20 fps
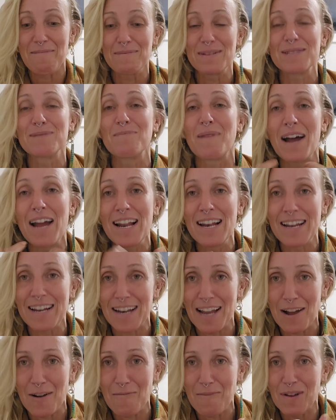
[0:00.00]
smiling
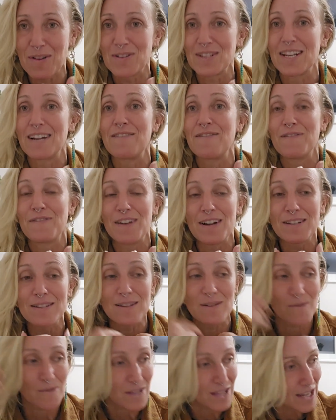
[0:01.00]
now because I felt
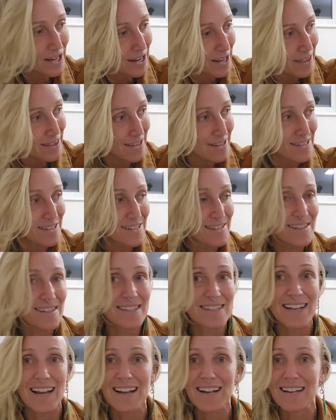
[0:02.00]
it within, and this is
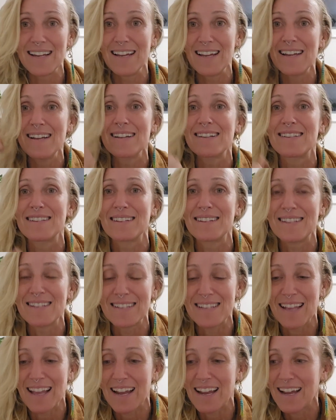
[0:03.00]
exactly it.
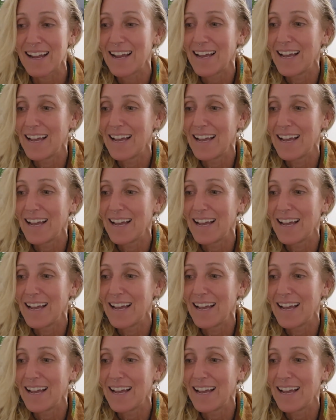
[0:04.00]
It's like,